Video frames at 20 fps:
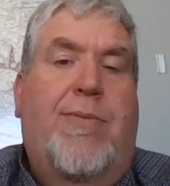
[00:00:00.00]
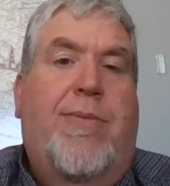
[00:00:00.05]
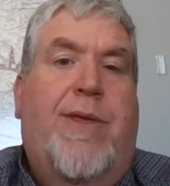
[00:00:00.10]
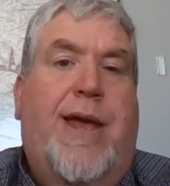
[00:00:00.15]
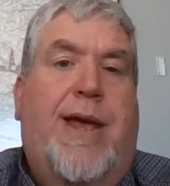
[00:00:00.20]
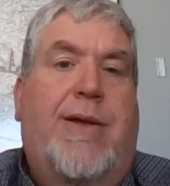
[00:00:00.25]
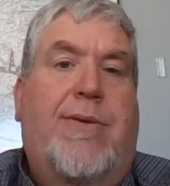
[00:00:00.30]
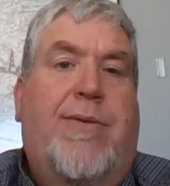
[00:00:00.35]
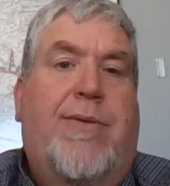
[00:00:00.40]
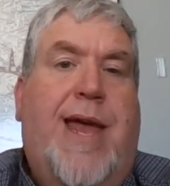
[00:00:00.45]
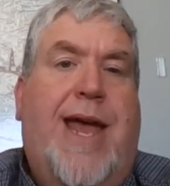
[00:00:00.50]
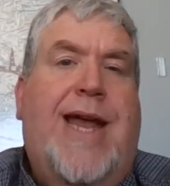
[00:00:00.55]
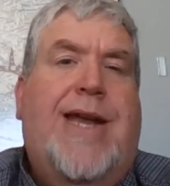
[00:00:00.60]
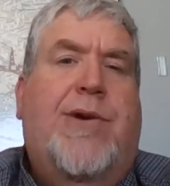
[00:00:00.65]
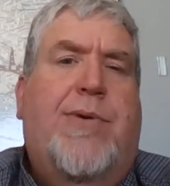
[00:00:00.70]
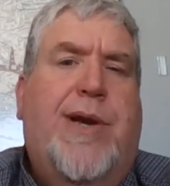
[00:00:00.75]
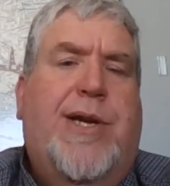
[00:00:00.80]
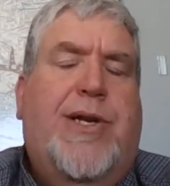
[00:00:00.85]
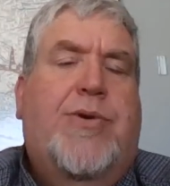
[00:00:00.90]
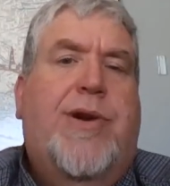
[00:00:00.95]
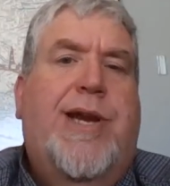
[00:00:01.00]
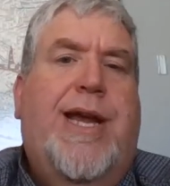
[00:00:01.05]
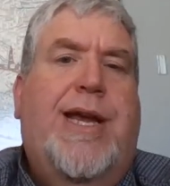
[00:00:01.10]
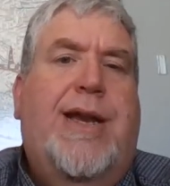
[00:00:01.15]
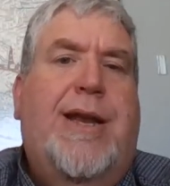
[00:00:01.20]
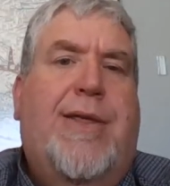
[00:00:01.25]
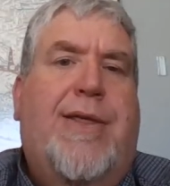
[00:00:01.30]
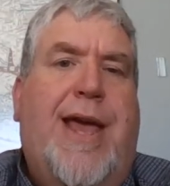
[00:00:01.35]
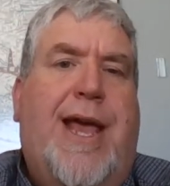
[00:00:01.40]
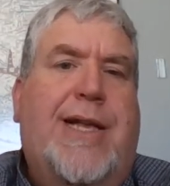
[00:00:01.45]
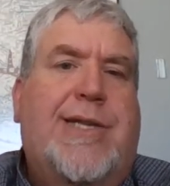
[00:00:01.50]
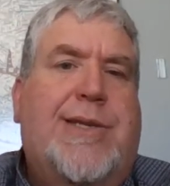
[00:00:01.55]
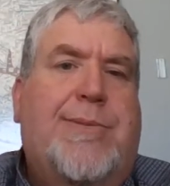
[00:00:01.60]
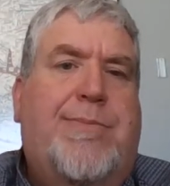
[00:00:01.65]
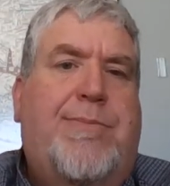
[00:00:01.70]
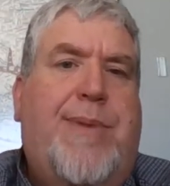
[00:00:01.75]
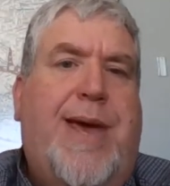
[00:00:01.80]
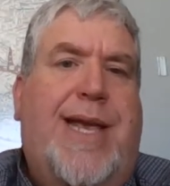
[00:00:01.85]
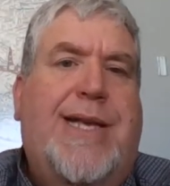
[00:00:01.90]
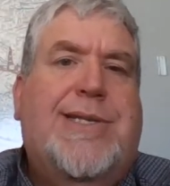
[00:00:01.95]
They had to retreat, and they had
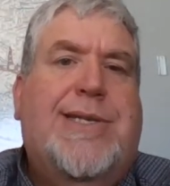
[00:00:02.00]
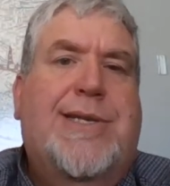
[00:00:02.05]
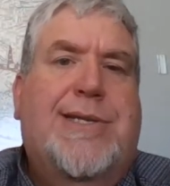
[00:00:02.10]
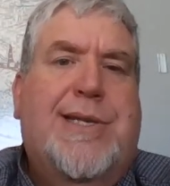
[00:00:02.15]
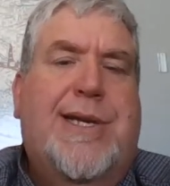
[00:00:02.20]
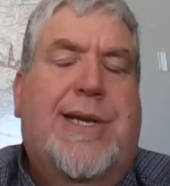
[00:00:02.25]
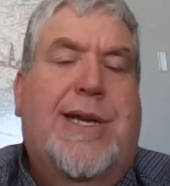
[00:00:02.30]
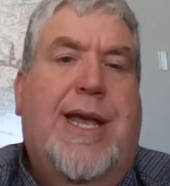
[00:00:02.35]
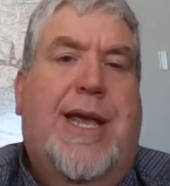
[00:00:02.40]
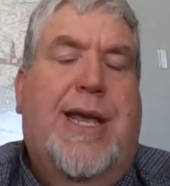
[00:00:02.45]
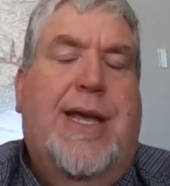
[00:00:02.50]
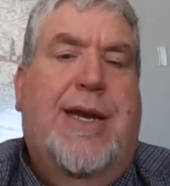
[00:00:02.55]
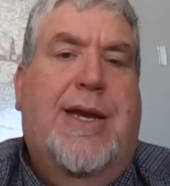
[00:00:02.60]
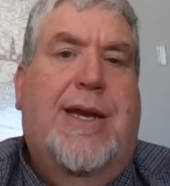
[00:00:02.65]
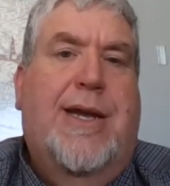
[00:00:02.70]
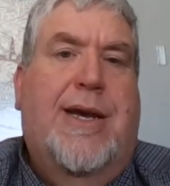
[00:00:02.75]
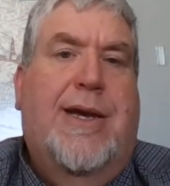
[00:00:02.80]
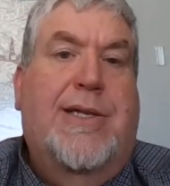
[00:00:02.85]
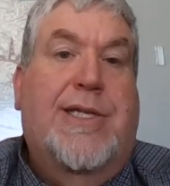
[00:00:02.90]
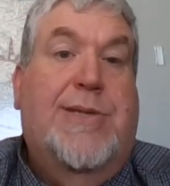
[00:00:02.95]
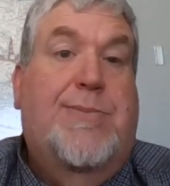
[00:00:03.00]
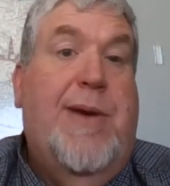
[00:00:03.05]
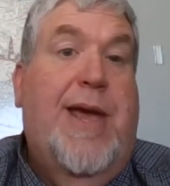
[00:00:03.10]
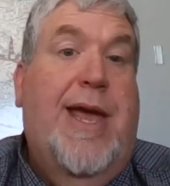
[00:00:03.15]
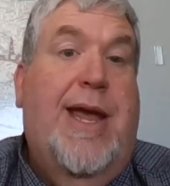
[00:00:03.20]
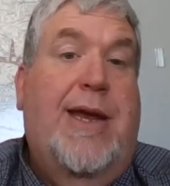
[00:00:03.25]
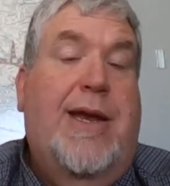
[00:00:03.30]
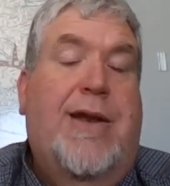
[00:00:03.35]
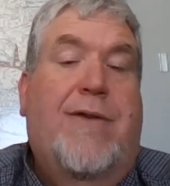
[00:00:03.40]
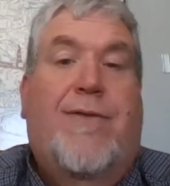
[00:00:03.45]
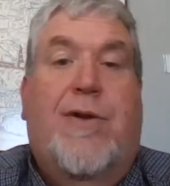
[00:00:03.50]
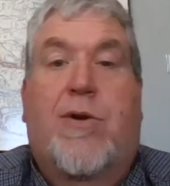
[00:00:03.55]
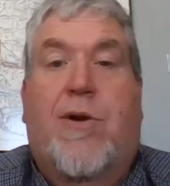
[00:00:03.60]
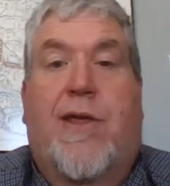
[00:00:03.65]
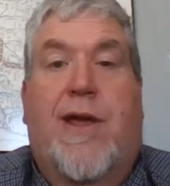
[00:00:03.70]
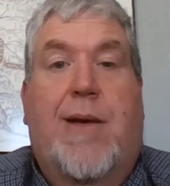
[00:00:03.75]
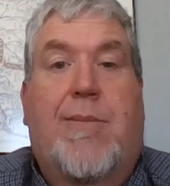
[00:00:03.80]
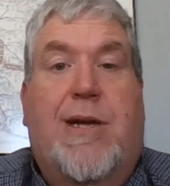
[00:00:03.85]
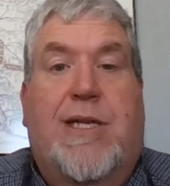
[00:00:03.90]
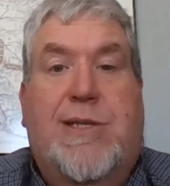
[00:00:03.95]
some bases in Spain. And if you know
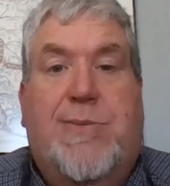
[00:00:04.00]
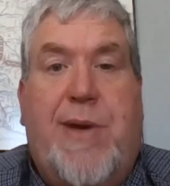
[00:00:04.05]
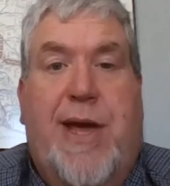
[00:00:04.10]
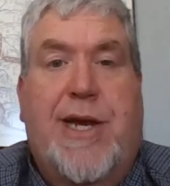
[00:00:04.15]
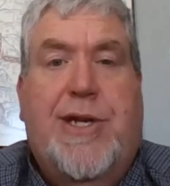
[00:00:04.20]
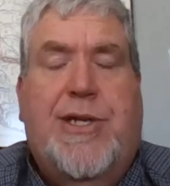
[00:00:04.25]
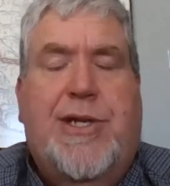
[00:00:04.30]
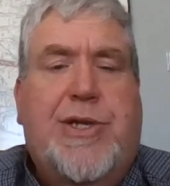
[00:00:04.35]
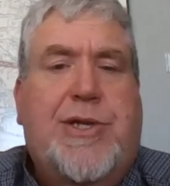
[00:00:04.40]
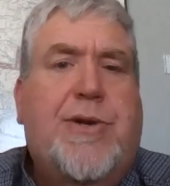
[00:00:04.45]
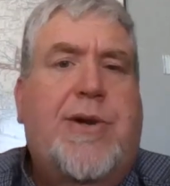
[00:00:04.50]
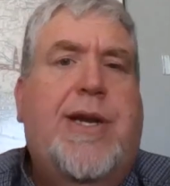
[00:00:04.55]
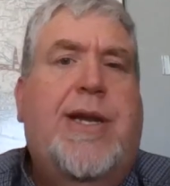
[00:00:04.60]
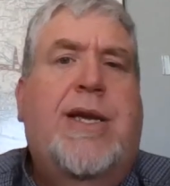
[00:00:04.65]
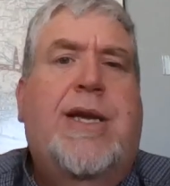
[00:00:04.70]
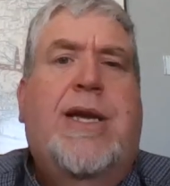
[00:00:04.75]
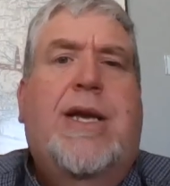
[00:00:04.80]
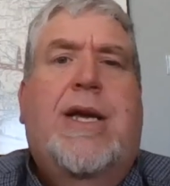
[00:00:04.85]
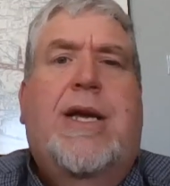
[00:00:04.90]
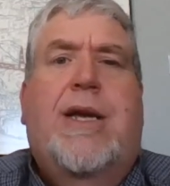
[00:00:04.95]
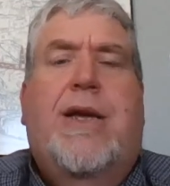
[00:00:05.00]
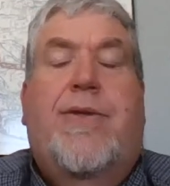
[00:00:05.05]
anything about Spanish history,